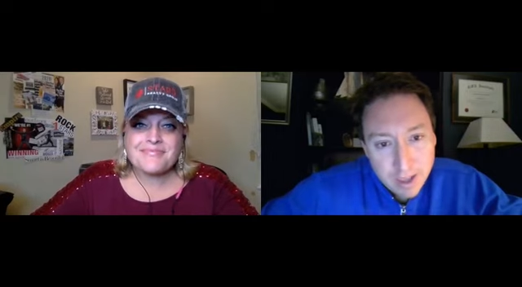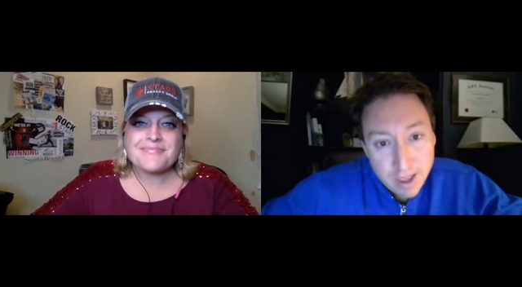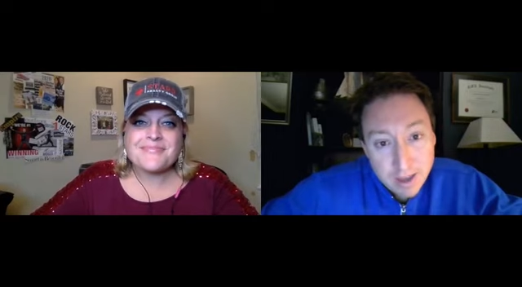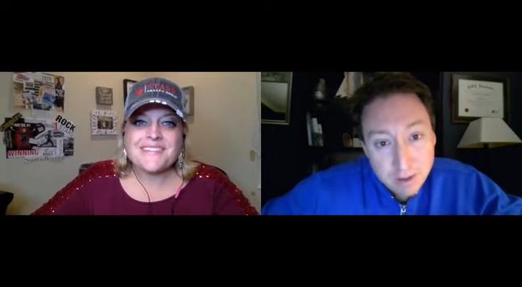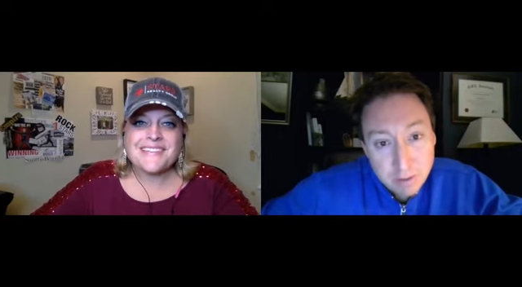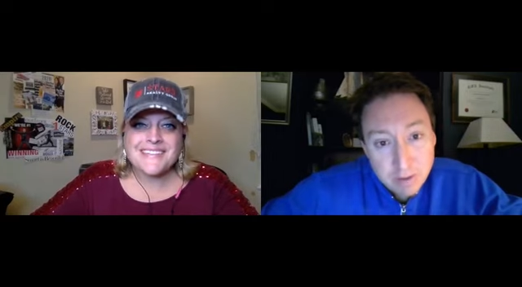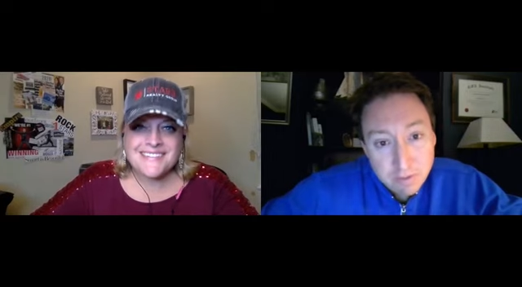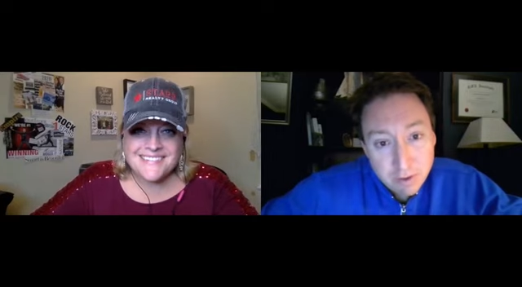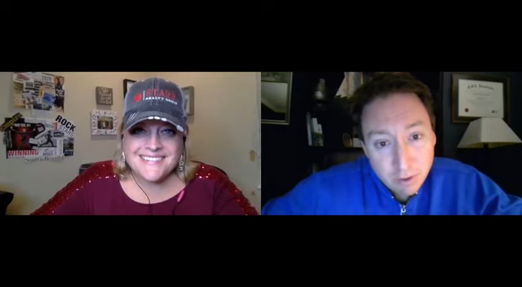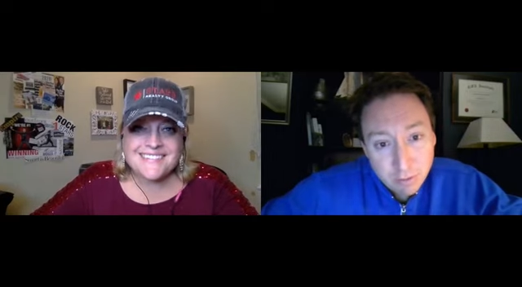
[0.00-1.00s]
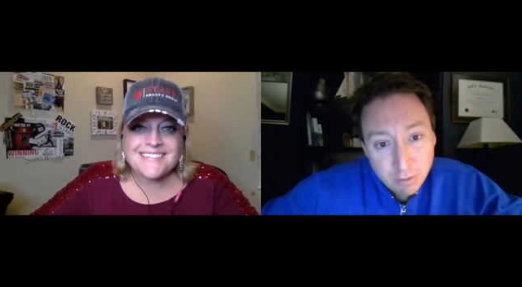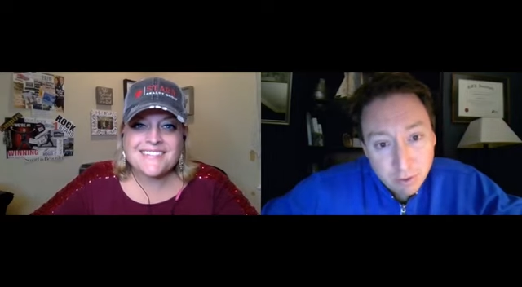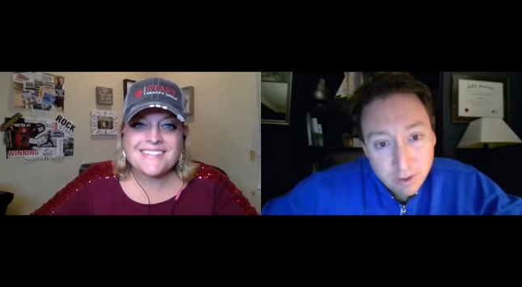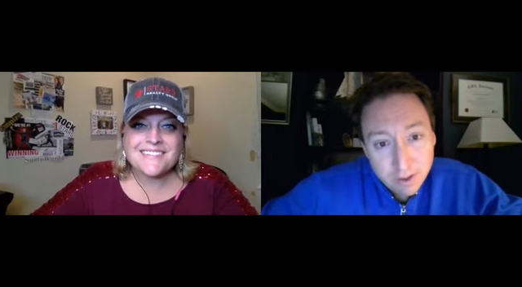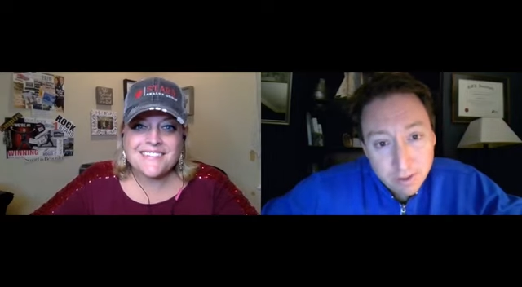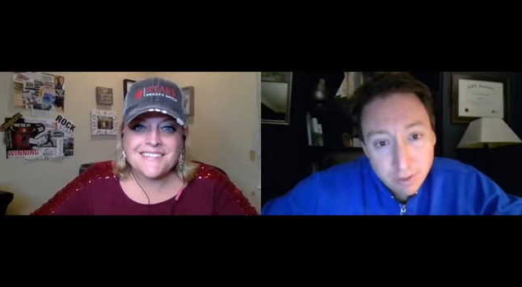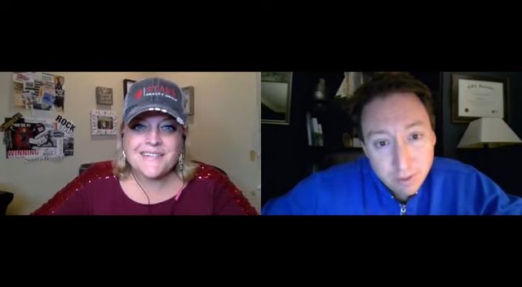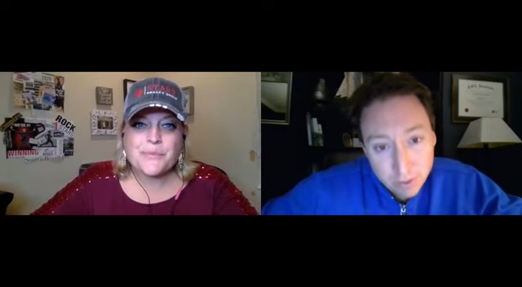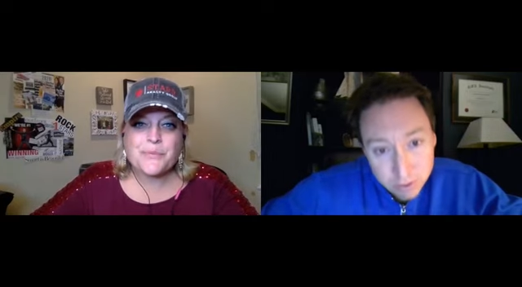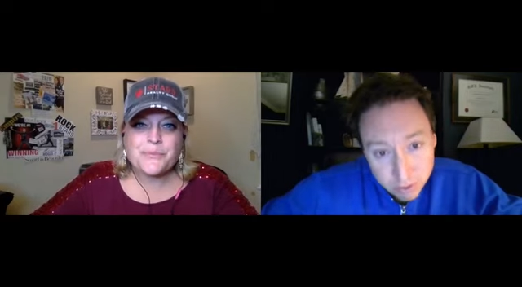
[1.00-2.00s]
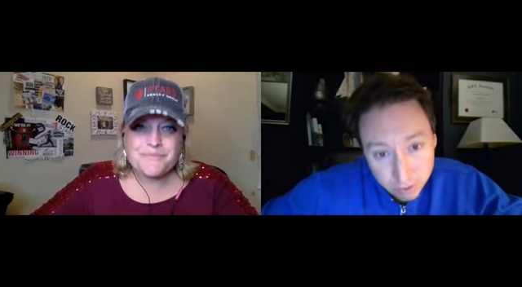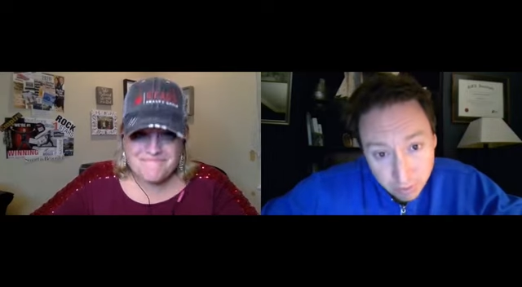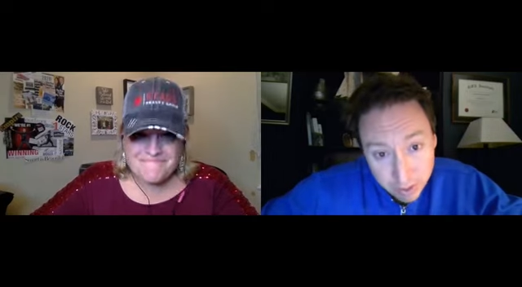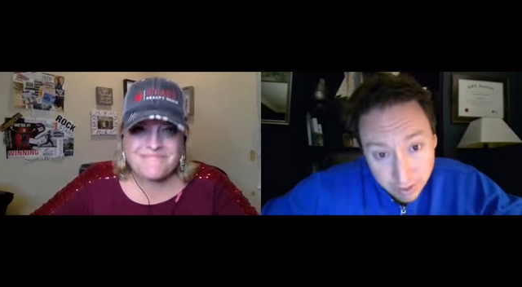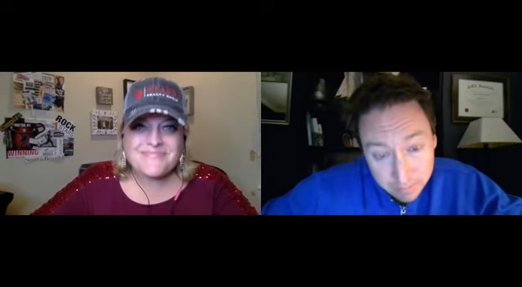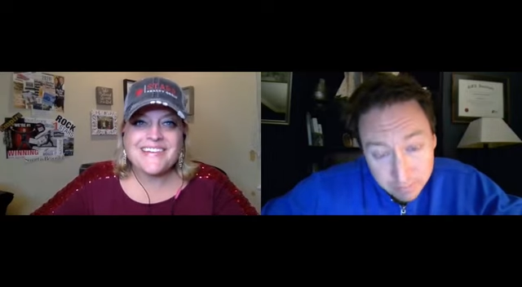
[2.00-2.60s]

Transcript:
Speaker 1: and to be fearful when others are greedy.